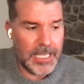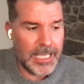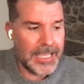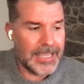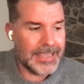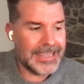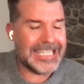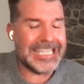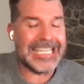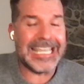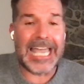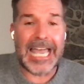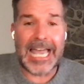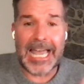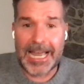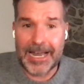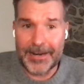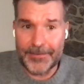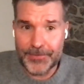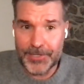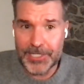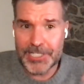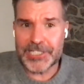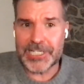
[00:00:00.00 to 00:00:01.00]
the
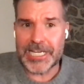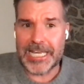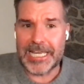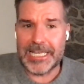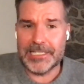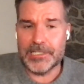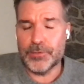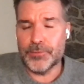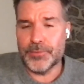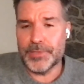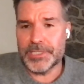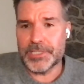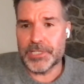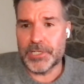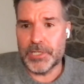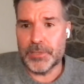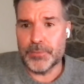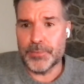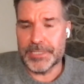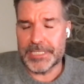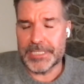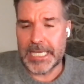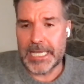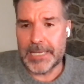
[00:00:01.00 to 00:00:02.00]
average annual return
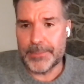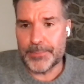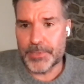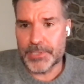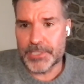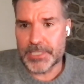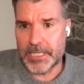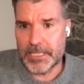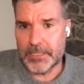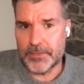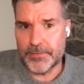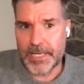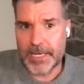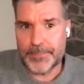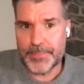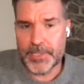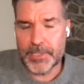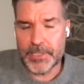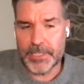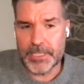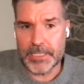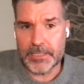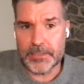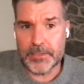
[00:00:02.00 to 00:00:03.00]
was 8% over that
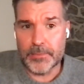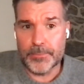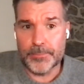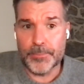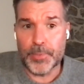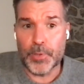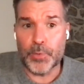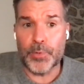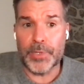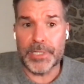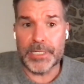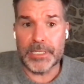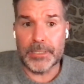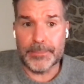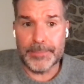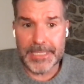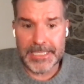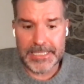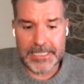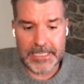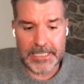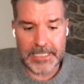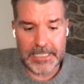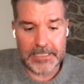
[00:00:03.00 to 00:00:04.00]
period. But what you're
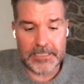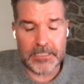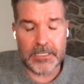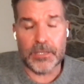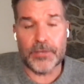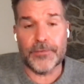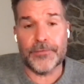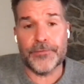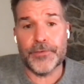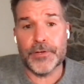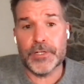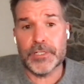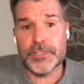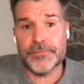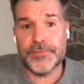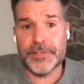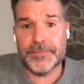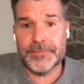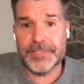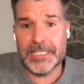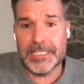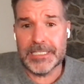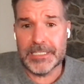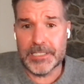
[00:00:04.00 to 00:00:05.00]
missing is the first
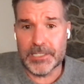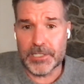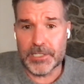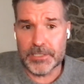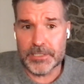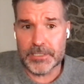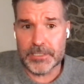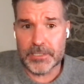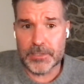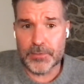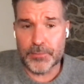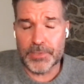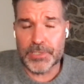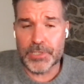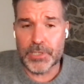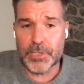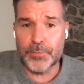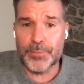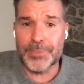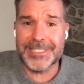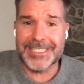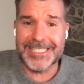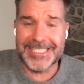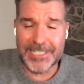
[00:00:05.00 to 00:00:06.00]
15 years, the
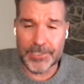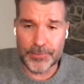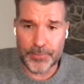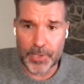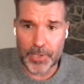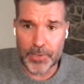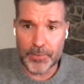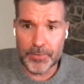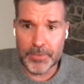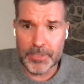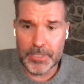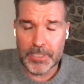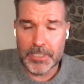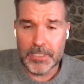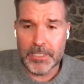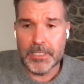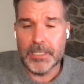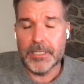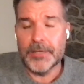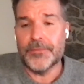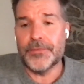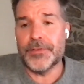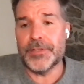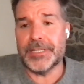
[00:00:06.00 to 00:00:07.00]
return was 0.
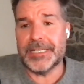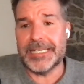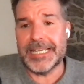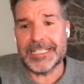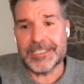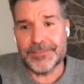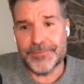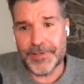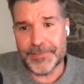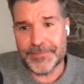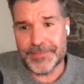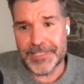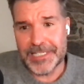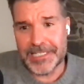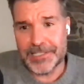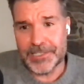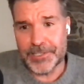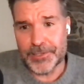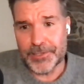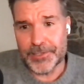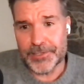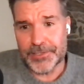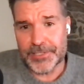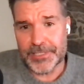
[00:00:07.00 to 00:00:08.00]
For the next 15
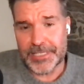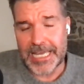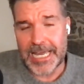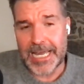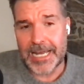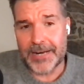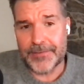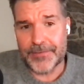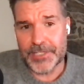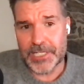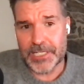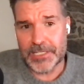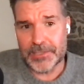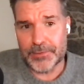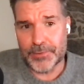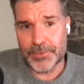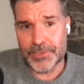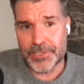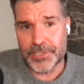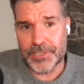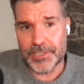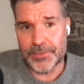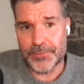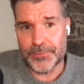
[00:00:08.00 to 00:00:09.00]
years, the average annual
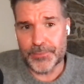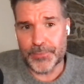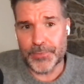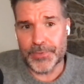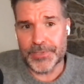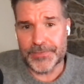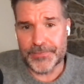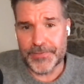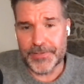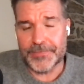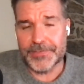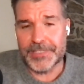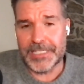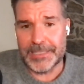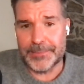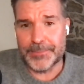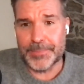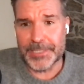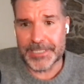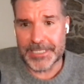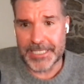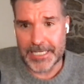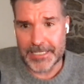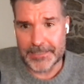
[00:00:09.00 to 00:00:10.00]
return was
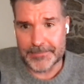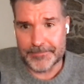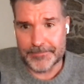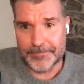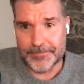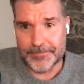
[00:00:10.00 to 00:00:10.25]
15%.